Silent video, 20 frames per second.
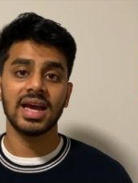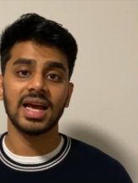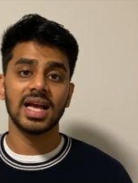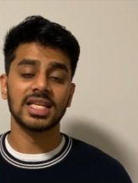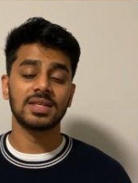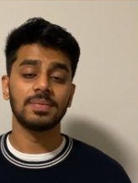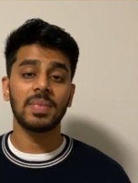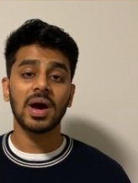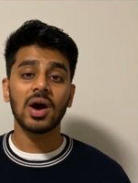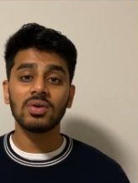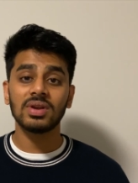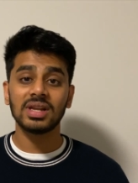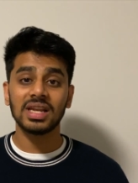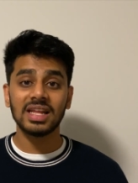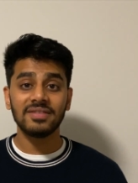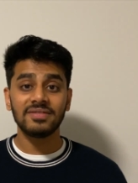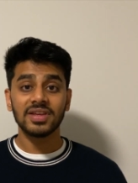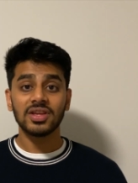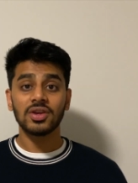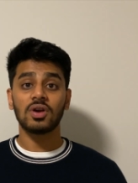It's about
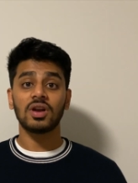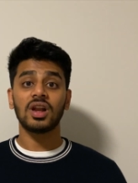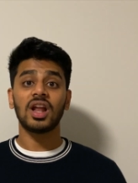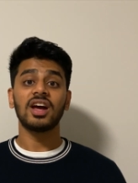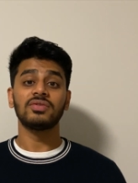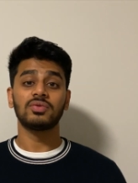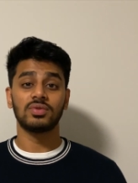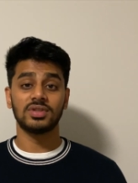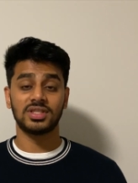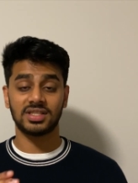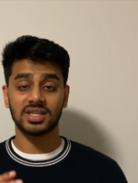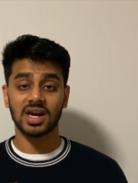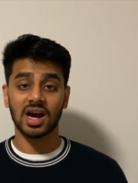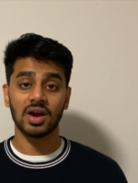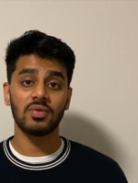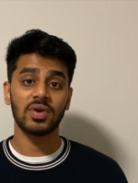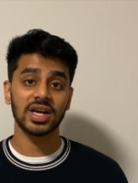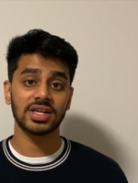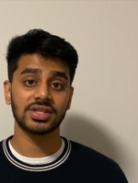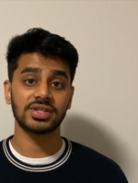living your life with
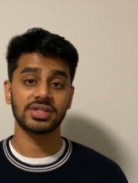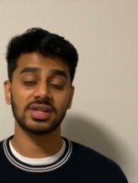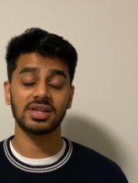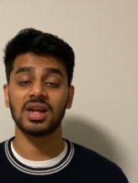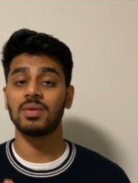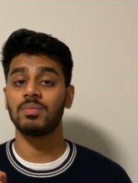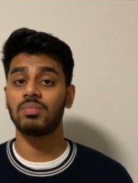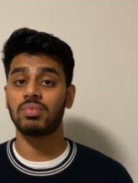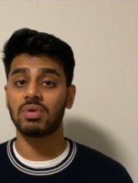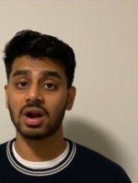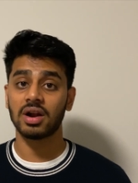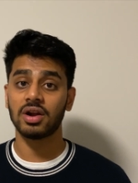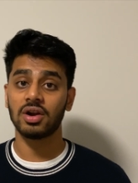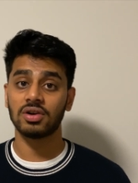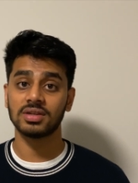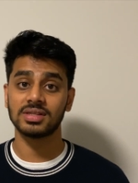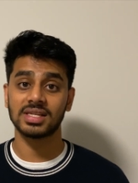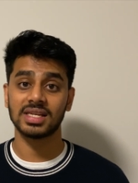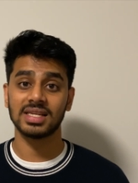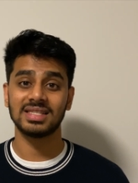direction and
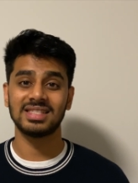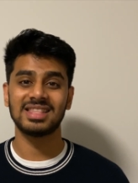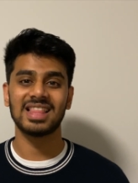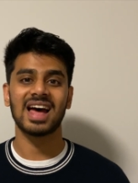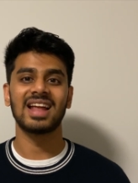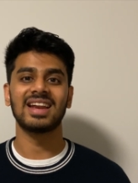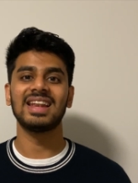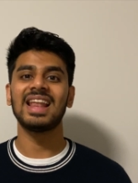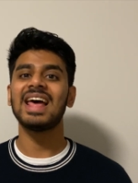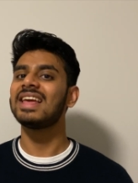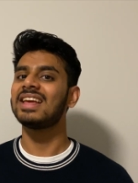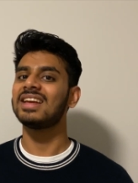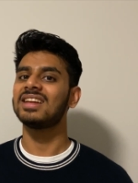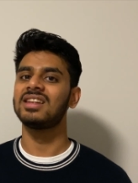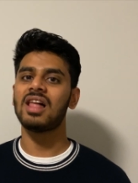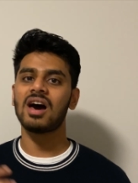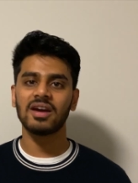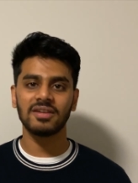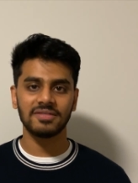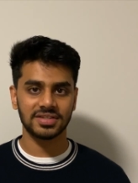priorities than letting
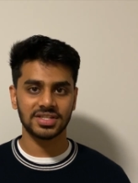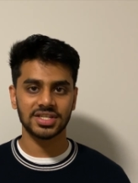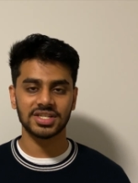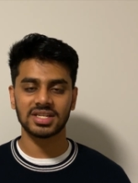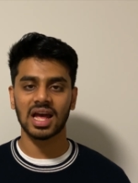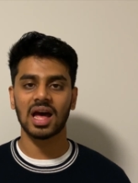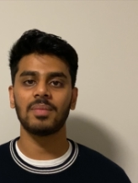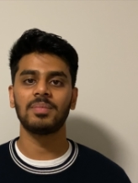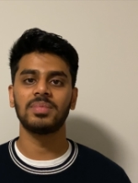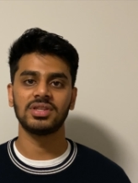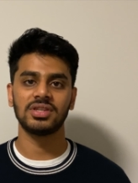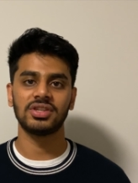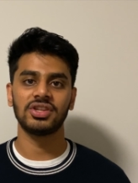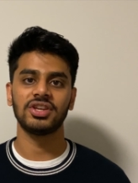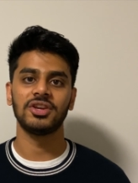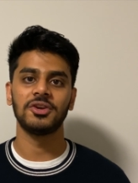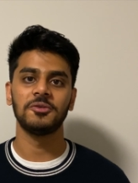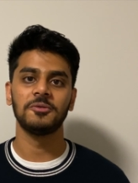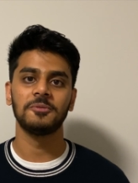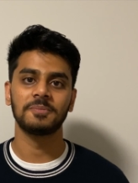life just happen to
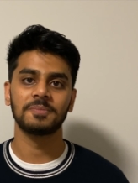you.